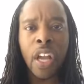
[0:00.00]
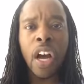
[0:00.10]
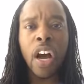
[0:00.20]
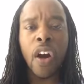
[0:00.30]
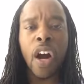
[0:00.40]

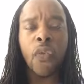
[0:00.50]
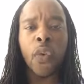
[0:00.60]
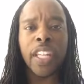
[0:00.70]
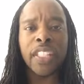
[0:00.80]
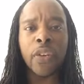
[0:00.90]
of, of
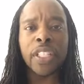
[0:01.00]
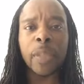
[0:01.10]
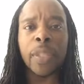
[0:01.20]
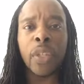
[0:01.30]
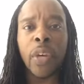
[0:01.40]
what he's going to
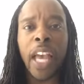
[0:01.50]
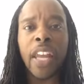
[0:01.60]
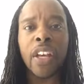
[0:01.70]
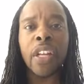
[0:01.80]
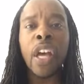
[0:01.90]
be doing at
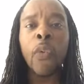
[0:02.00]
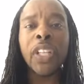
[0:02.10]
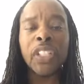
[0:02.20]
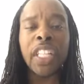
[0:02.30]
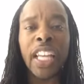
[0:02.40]
HUD, we
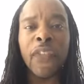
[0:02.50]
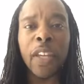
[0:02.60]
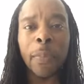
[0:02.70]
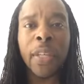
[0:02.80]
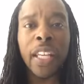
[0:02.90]
should
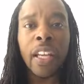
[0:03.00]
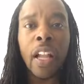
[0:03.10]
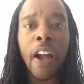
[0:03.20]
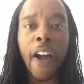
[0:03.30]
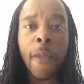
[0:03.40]
even be
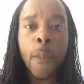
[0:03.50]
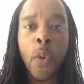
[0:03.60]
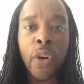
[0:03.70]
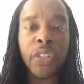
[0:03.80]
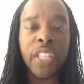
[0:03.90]
uh,
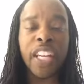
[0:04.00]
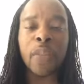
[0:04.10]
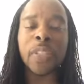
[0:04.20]
more scared.